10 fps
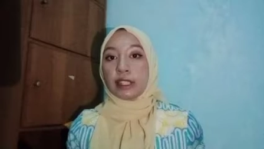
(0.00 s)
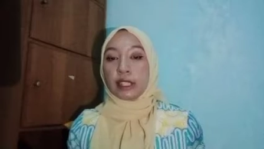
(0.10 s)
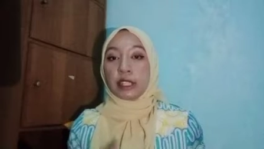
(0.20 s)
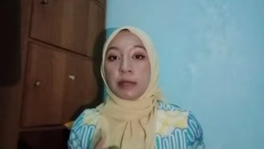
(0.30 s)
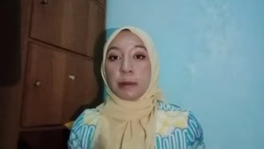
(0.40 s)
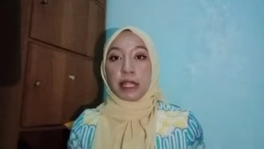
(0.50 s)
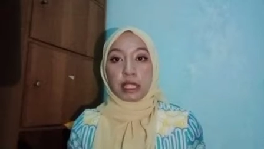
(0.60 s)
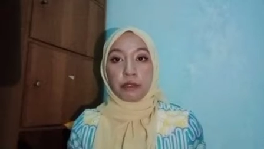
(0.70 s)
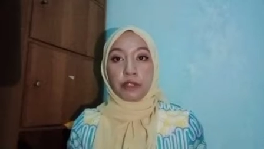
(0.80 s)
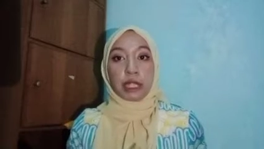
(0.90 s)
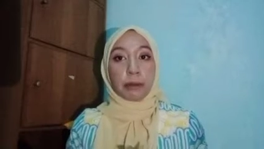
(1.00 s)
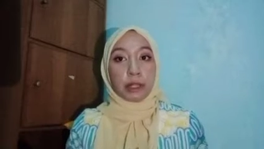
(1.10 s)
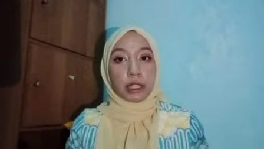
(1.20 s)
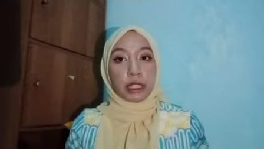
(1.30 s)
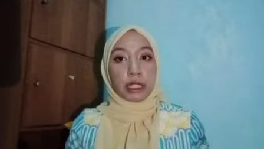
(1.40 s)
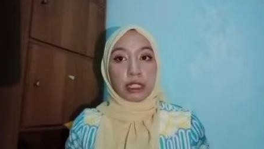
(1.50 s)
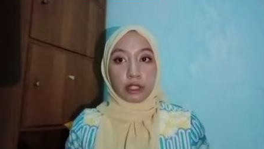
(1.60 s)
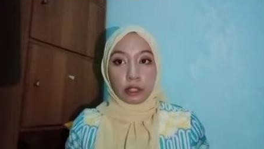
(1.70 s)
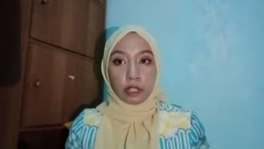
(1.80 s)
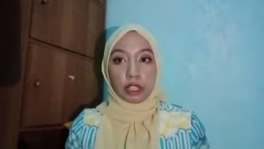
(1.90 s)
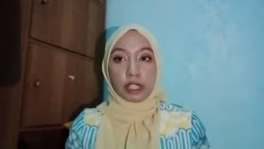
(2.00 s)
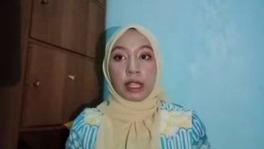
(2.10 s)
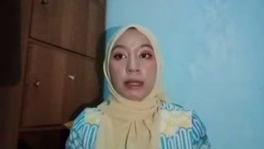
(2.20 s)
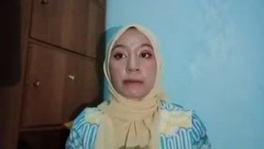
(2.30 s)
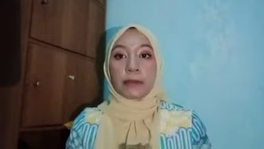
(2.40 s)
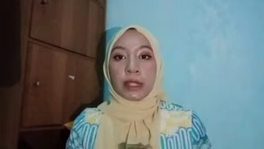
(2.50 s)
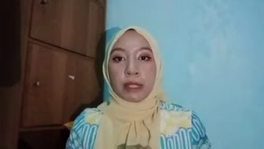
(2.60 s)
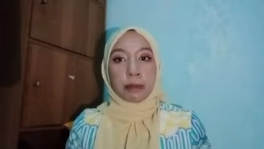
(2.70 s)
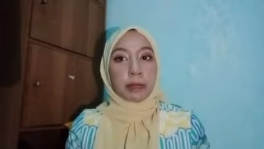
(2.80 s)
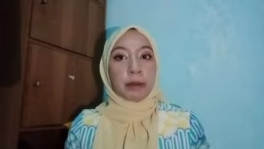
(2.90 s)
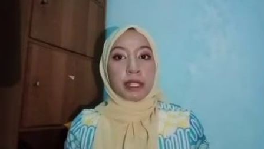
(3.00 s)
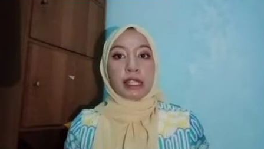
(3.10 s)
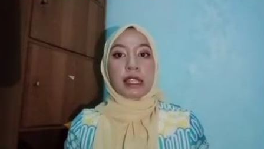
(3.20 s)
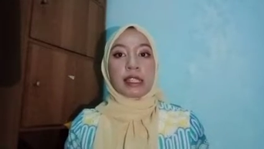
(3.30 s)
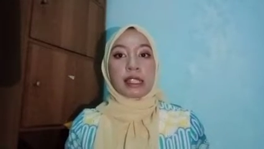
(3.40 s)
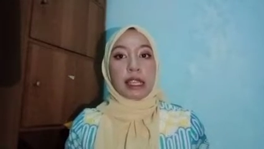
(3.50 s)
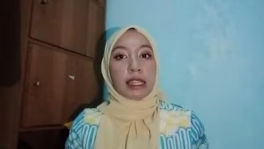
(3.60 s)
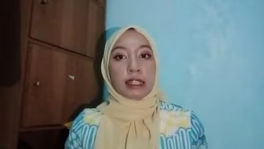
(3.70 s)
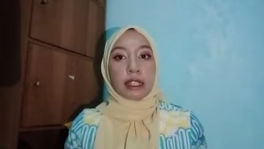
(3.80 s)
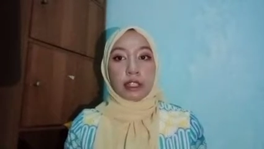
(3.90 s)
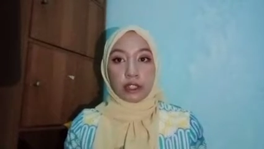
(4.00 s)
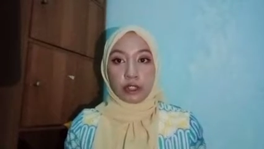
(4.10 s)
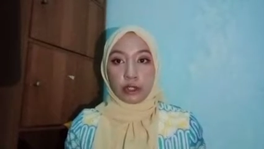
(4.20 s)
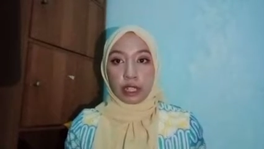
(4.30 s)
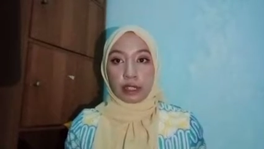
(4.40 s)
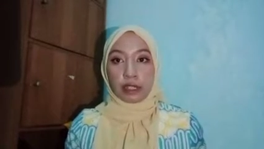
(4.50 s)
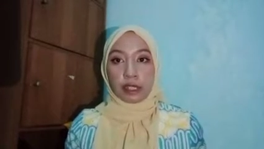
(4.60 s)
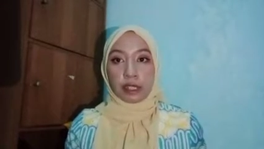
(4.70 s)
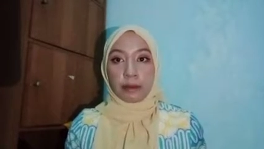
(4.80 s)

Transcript: specific political goals, purposes, and constraints,